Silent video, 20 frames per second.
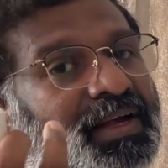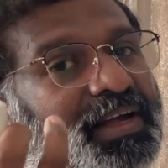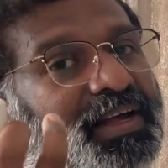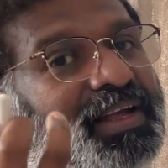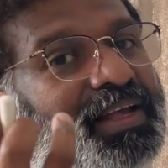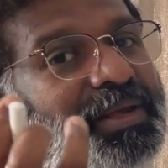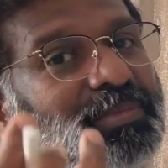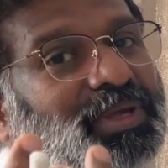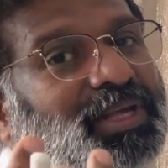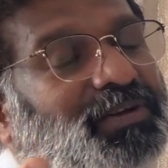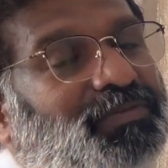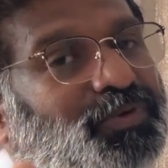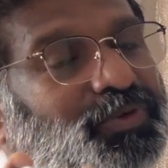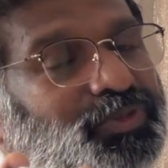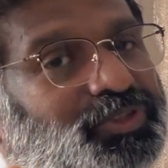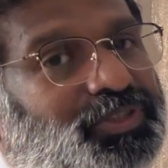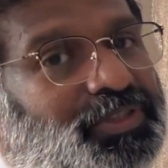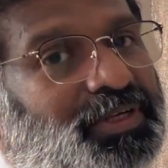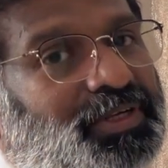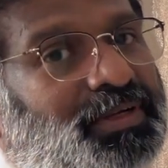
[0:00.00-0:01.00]
chemical
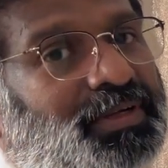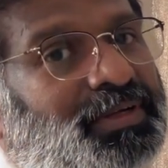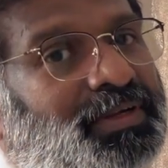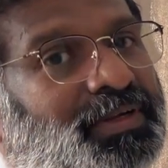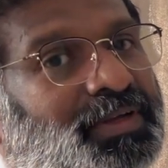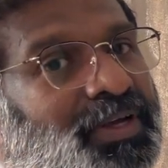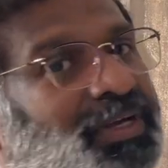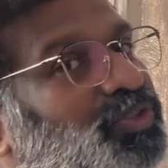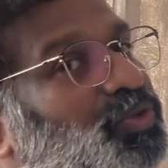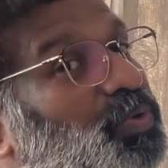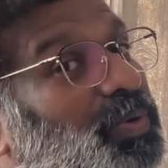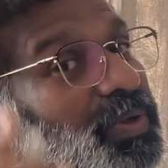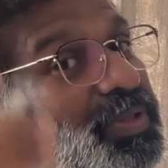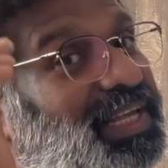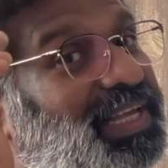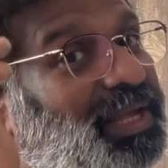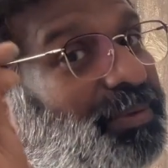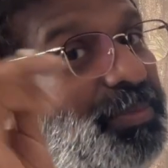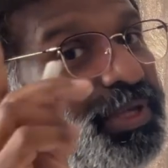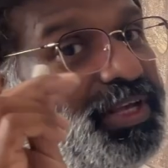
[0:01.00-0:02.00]
force. So the
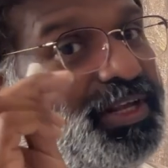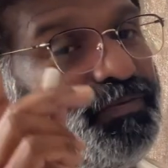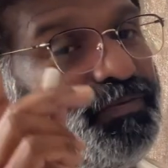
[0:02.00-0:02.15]
chemical